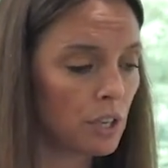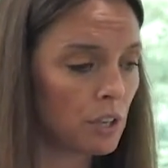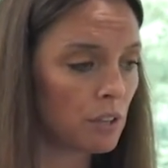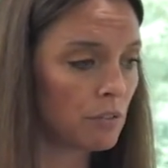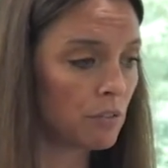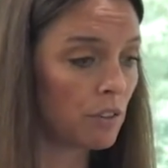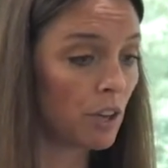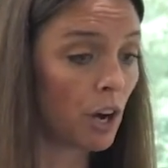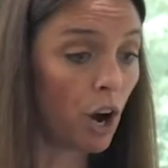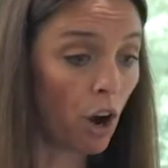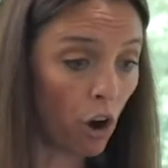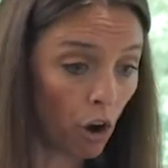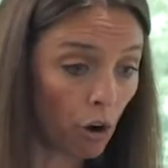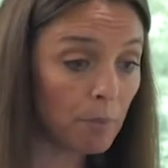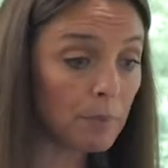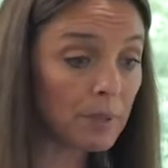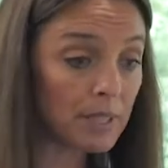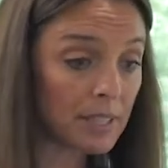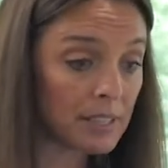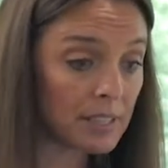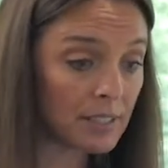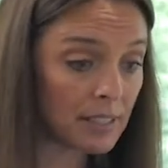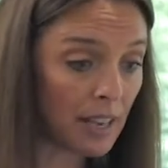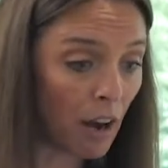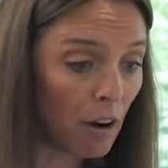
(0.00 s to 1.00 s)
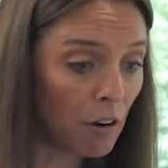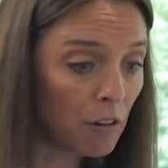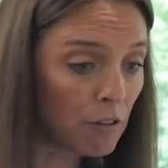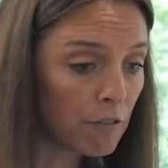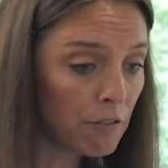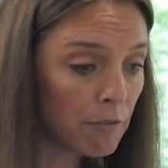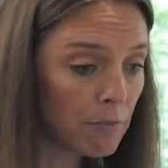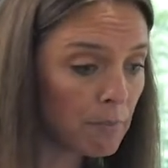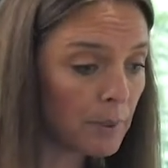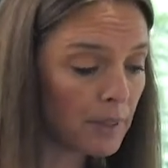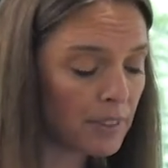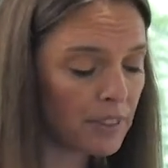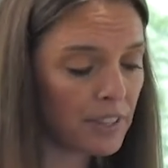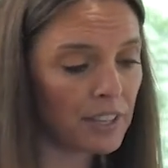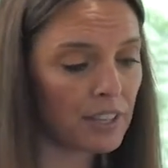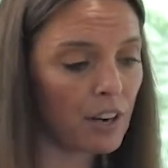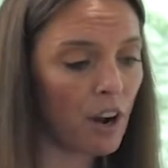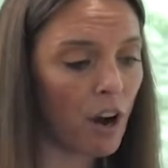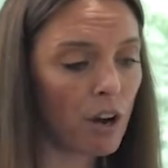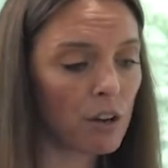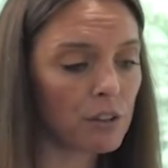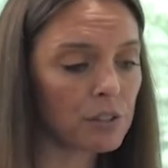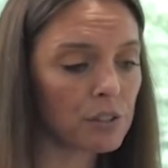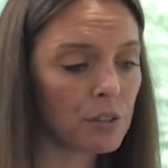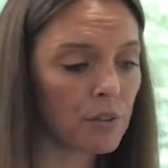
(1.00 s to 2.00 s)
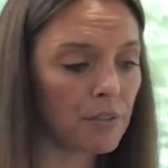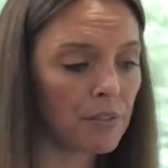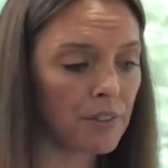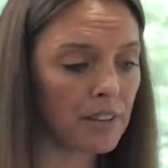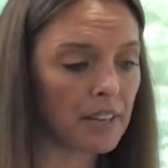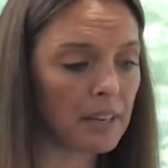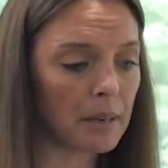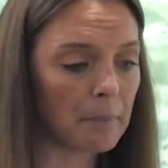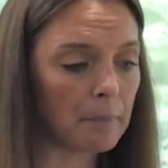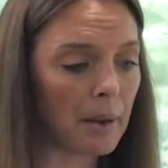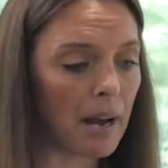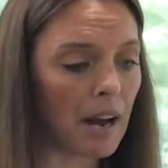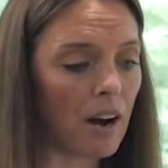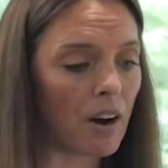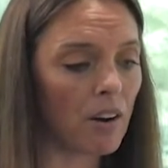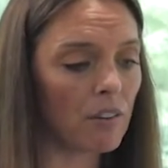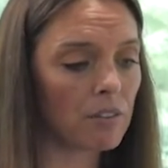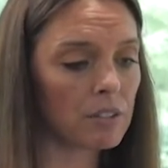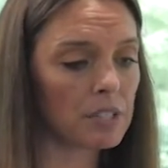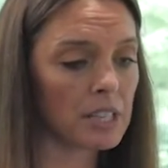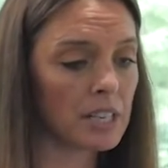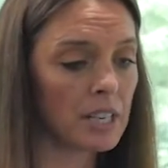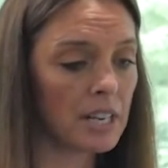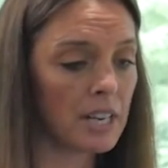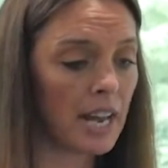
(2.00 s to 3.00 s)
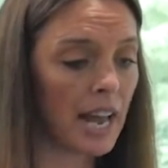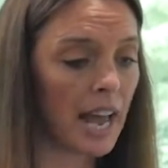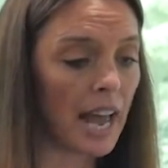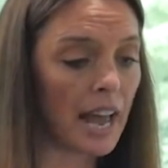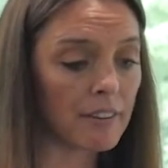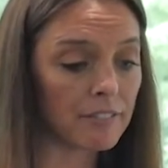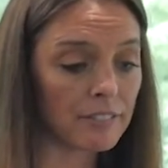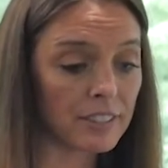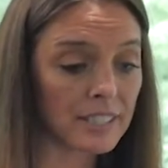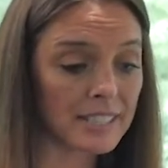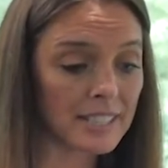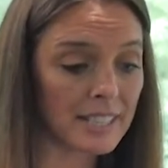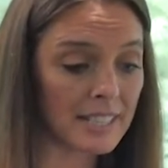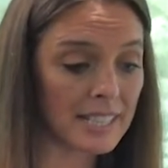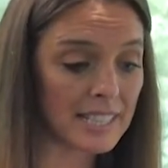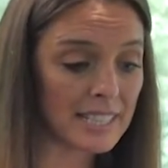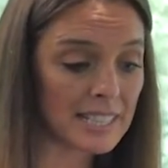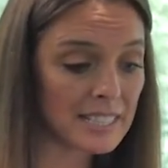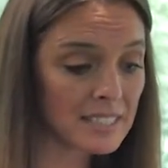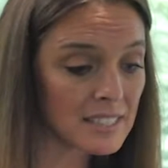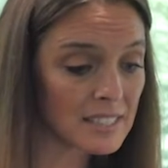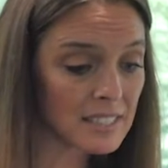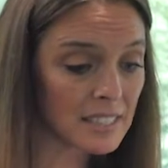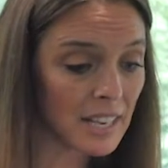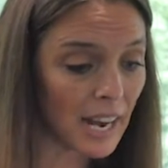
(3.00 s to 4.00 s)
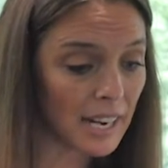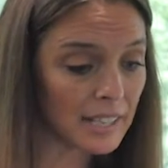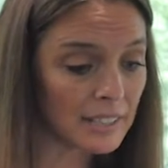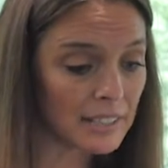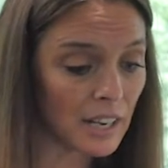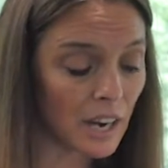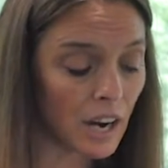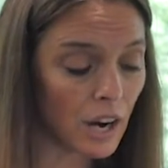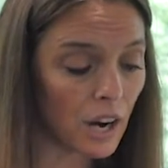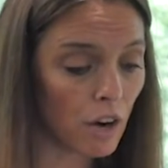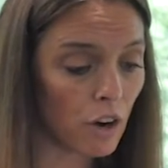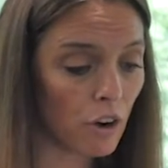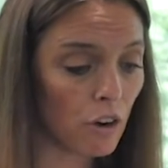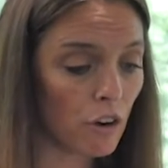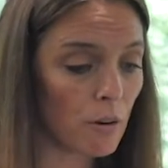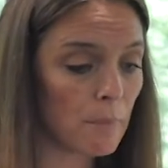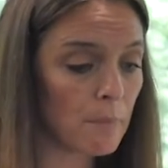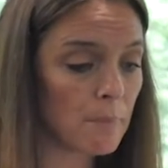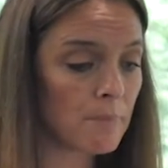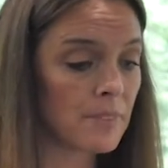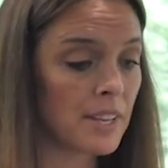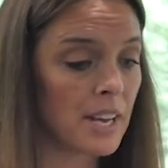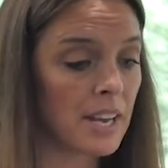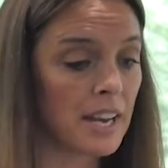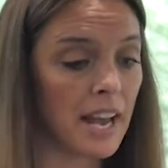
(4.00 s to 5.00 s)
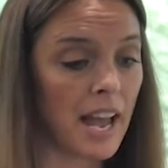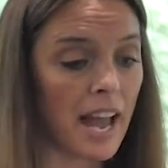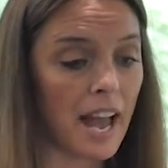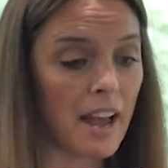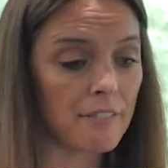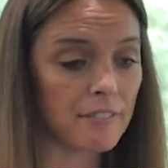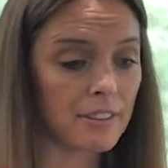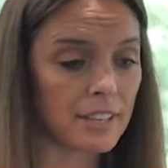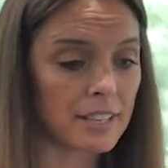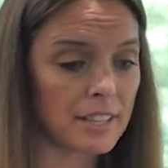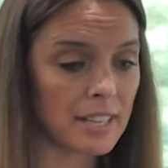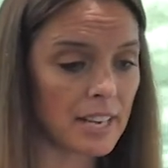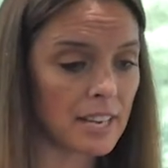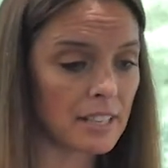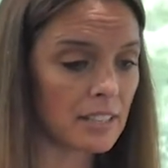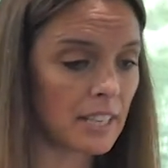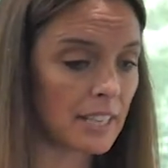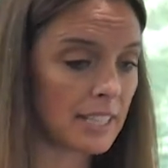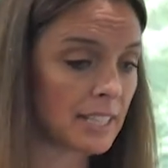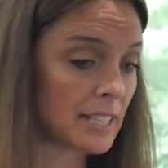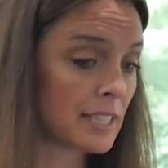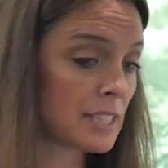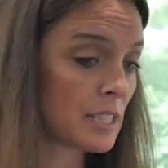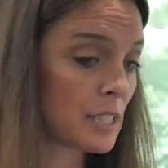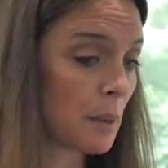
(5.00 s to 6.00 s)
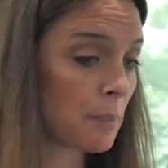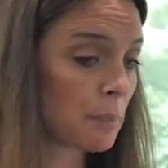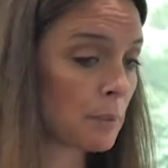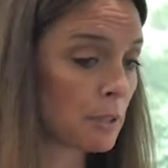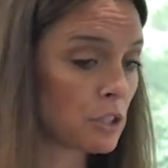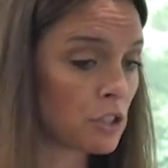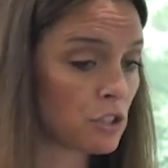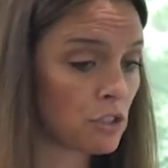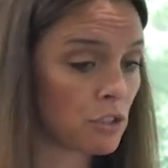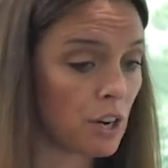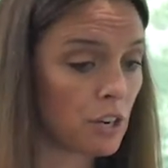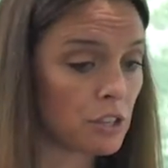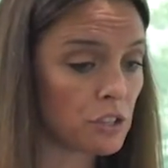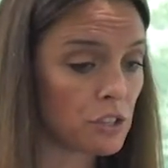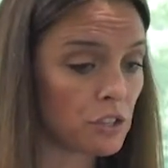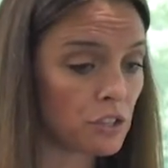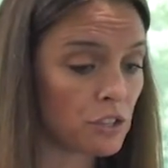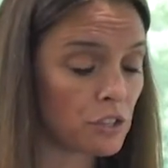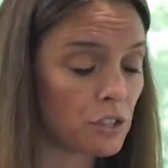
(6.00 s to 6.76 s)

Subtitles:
the home itself, but then also think about everything inside the home, everything like a separate structure.